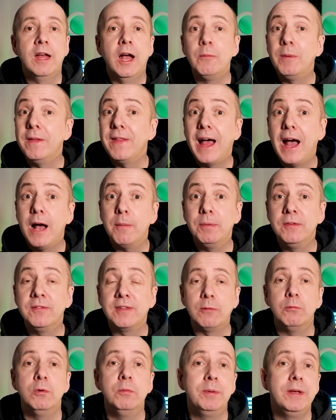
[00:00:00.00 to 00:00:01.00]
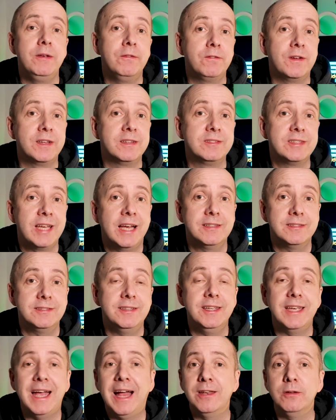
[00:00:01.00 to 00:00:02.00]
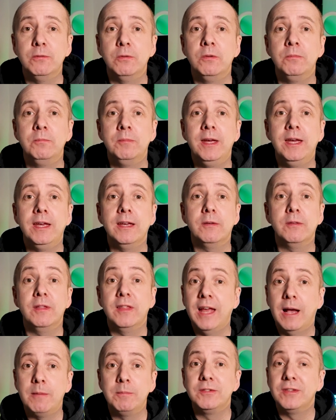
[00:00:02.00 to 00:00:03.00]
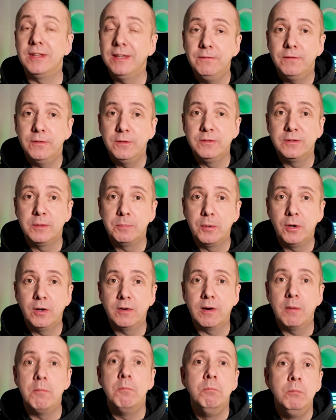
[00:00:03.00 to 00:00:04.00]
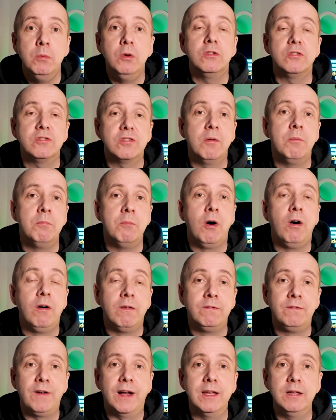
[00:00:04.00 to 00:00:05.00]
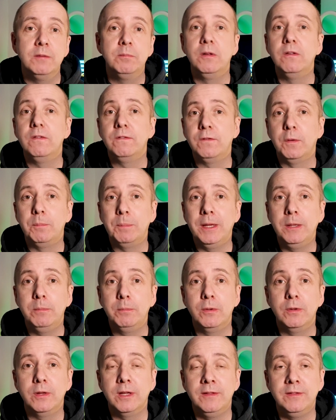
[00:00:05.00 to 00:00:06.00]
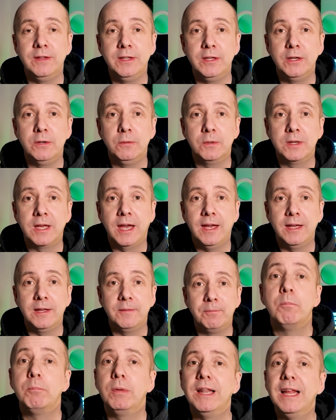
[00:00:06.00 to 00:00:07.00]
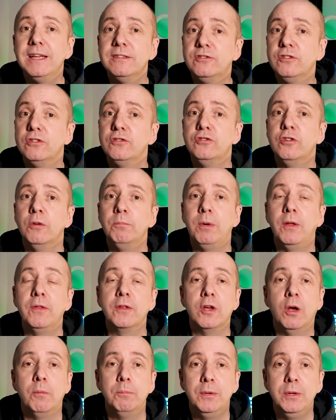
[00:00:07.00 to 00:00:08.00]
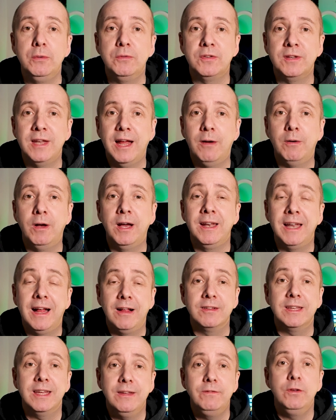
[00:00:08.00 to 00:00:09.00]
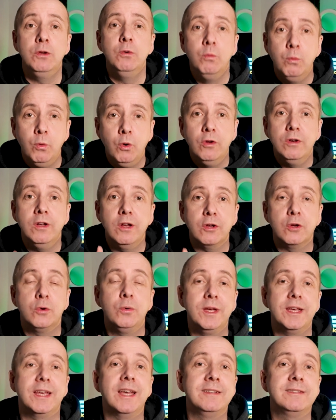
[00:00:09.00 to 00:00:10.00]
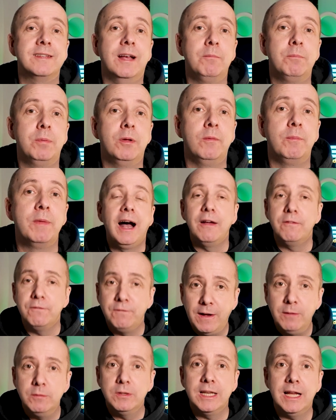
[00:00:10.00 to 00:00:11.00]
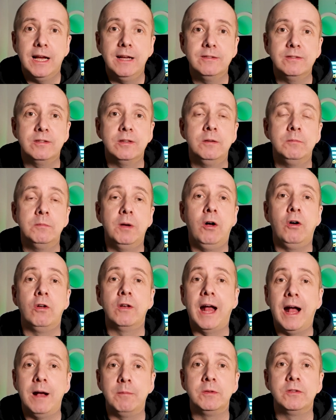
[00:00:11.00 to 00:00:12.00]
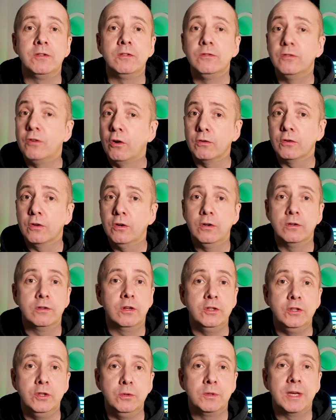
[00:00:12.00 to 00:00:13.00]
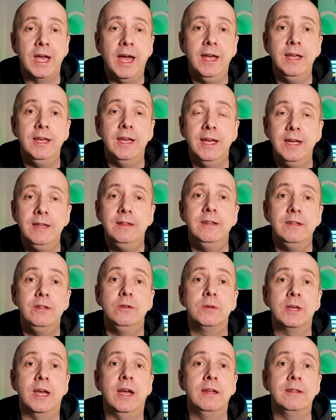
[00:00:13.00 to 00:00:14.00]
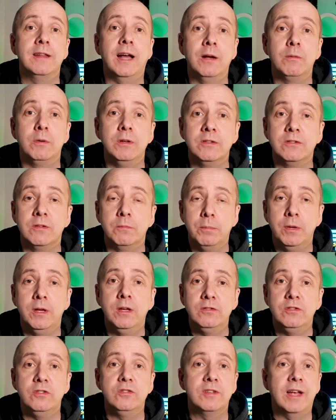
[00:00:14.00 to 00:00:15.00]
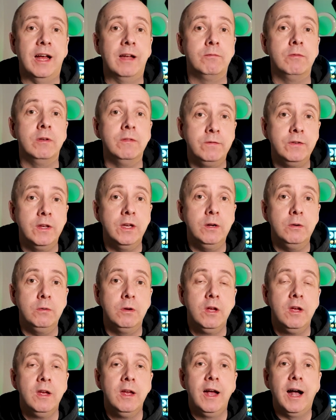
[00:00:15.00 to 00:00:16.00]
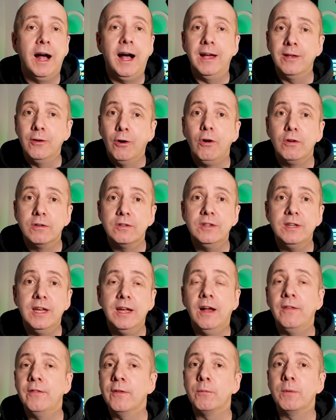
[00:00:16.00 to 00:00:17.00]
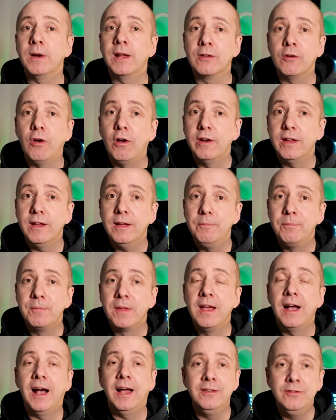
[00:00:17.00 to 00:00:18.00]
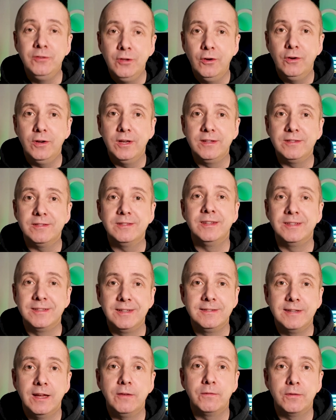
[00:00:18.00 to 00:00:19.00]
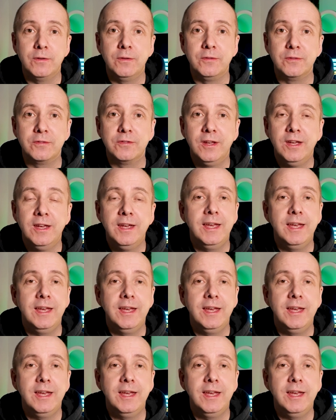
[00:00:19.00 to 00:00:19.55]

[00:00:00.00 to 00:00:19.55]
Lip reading: And when that happens, that will be fantastic and it will make the Amazon Influencer Program much more viable for people in the UK. But let's just jump on the computer now and I'll give you one quick example. I found an item on Amazon.co.uk in the UK that I wanted to purchase and review. I ordered it and then when I got it, I noticed there's a difference.